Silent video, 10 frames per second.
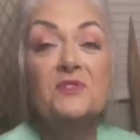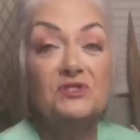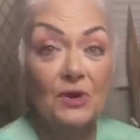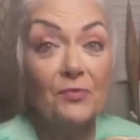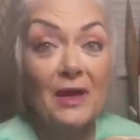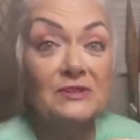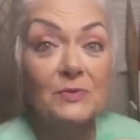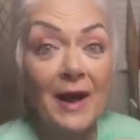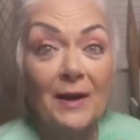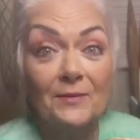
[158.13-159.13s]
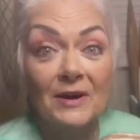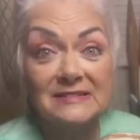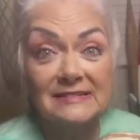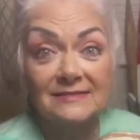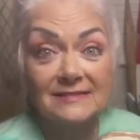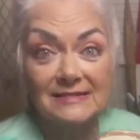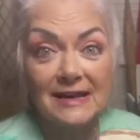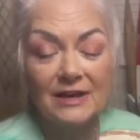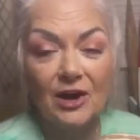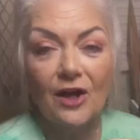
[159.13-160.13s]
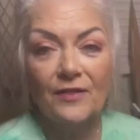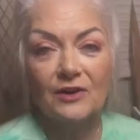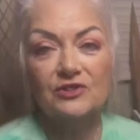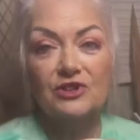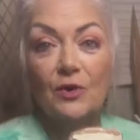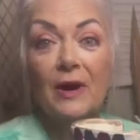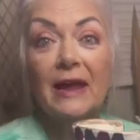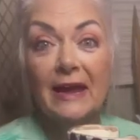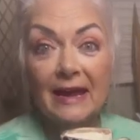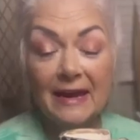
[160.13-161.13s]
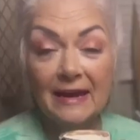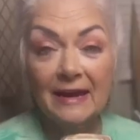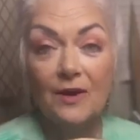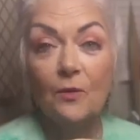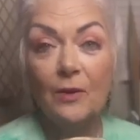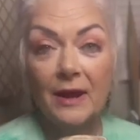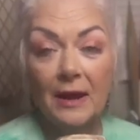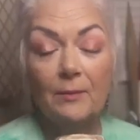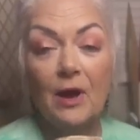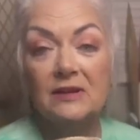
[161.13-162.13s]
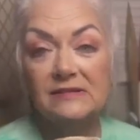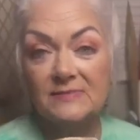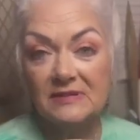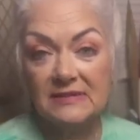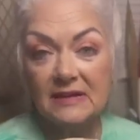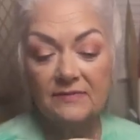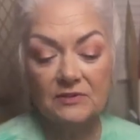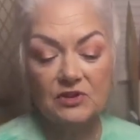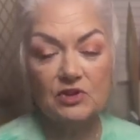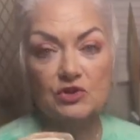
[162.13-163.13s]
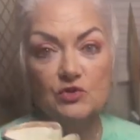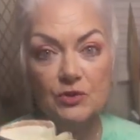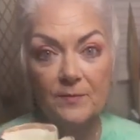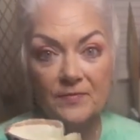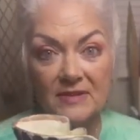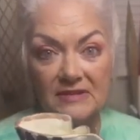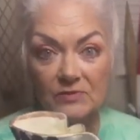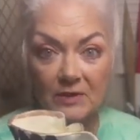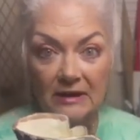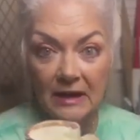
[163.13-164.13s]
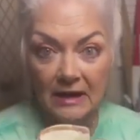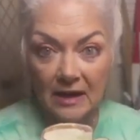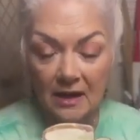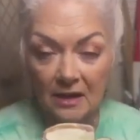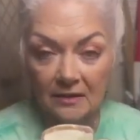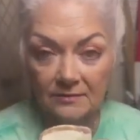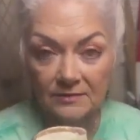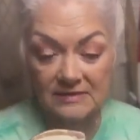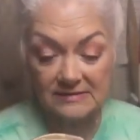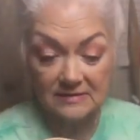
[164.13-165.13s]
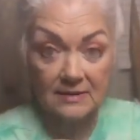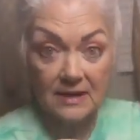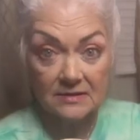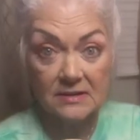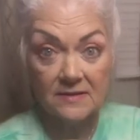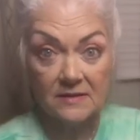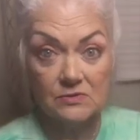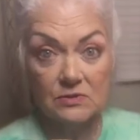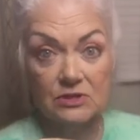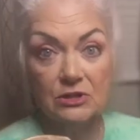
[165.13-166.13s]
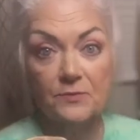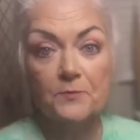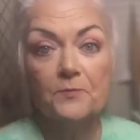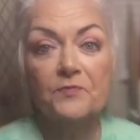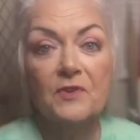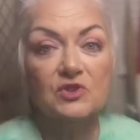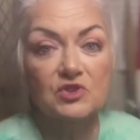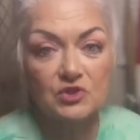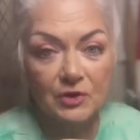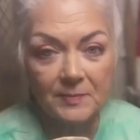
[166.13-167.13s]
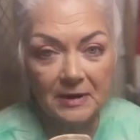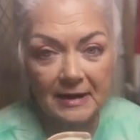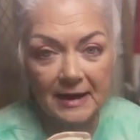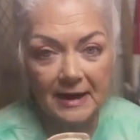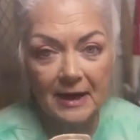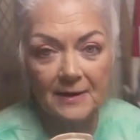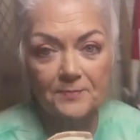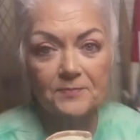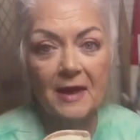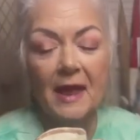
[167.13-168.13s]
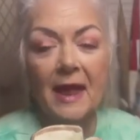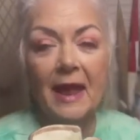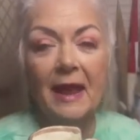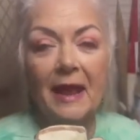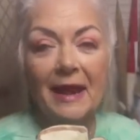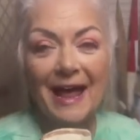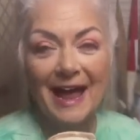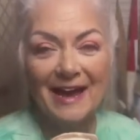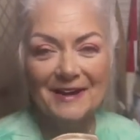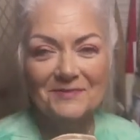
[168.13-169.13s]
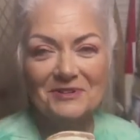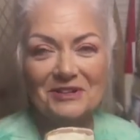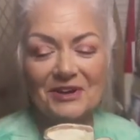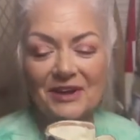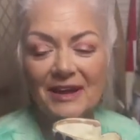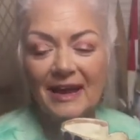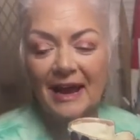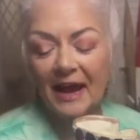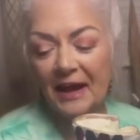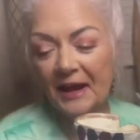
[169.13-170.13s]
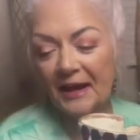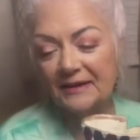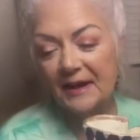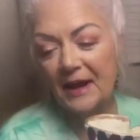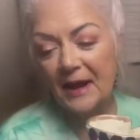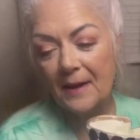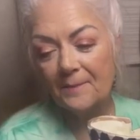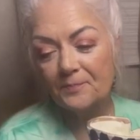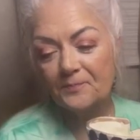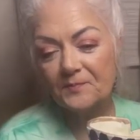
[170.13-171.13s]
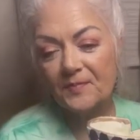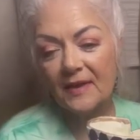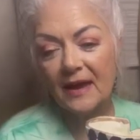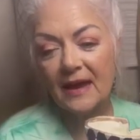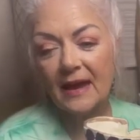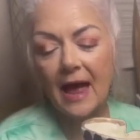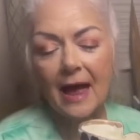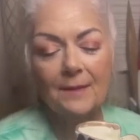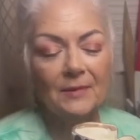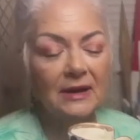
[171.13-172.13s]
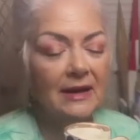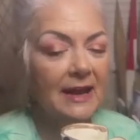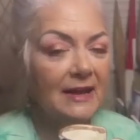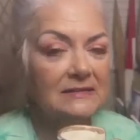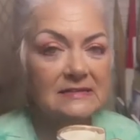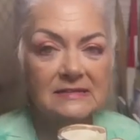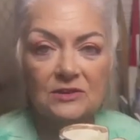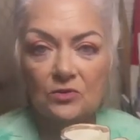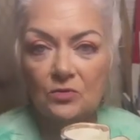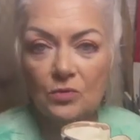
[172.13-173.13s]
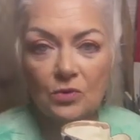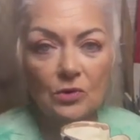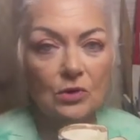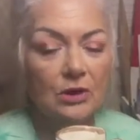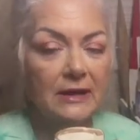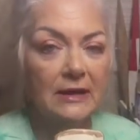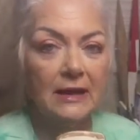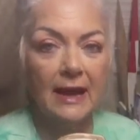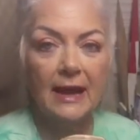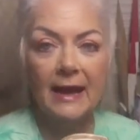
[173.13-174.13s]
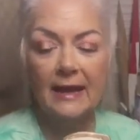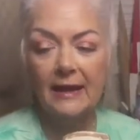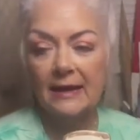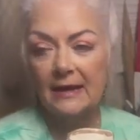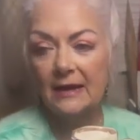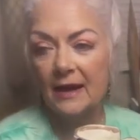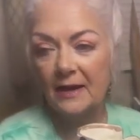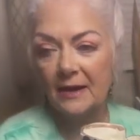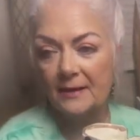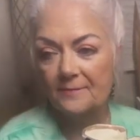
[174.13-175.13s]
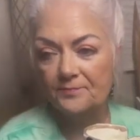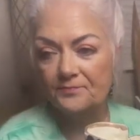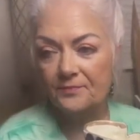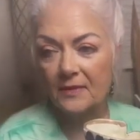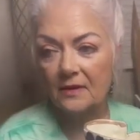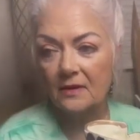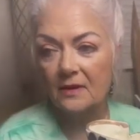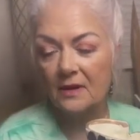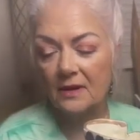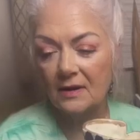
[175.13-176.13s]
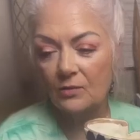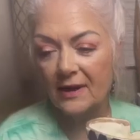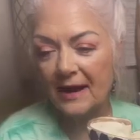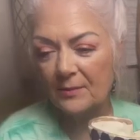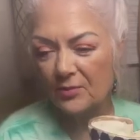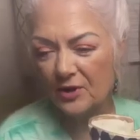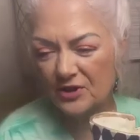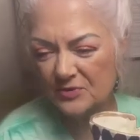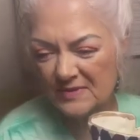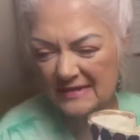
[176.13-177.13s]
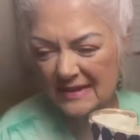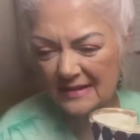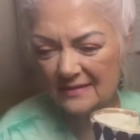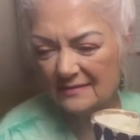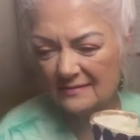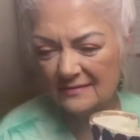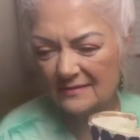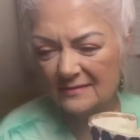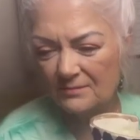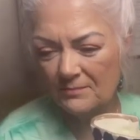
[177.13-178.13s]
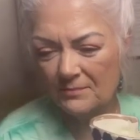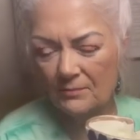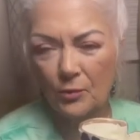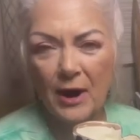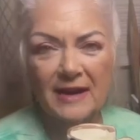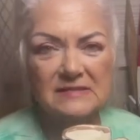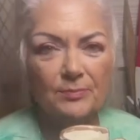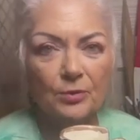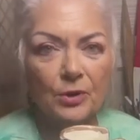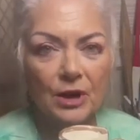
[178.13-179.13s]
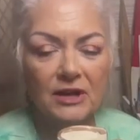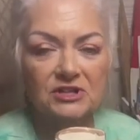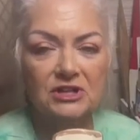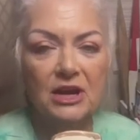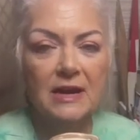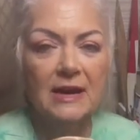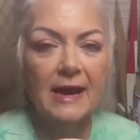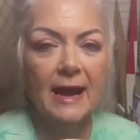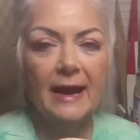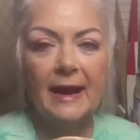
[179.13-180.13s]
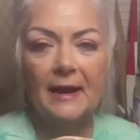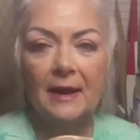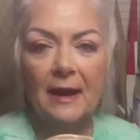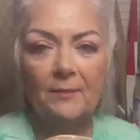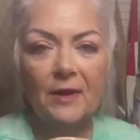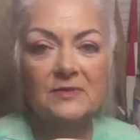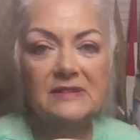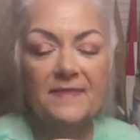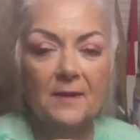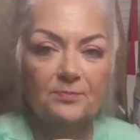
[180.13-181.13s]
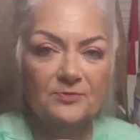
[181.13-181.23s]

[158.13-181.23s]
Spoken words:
So that's why it wasn't staying on there. So he went and bought some stuff to strip this one down, because he had done this one too. Strip it down. And I am Sherry. And I mean, he had steel wool. He had a what kind of brush was that? Brass brush. And he was in the